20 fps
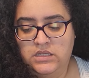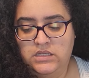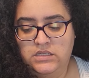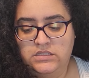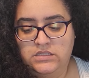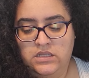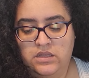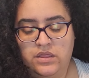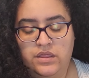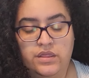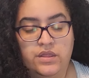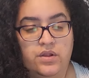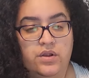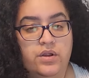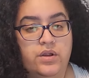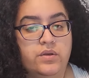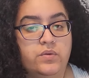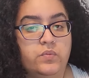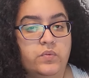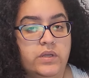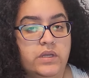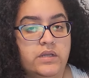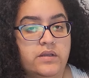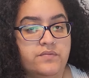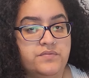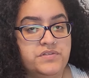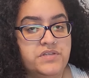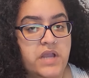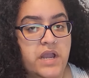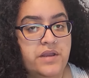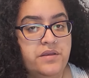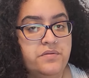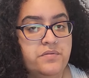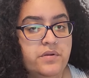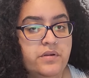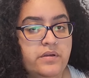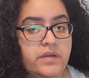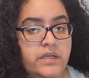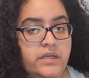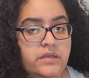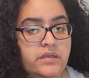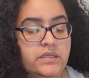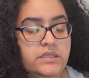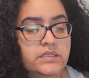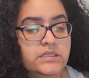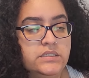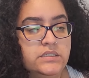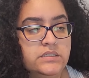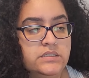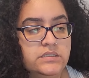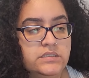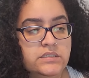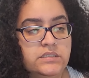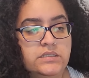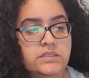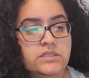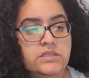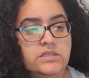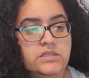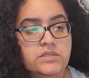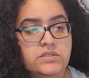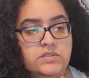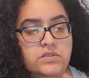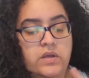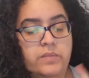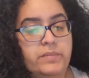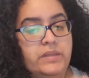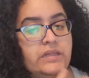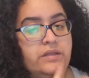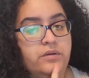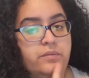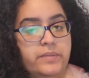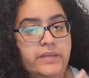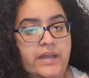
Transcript: It's the third week of January so I'm a little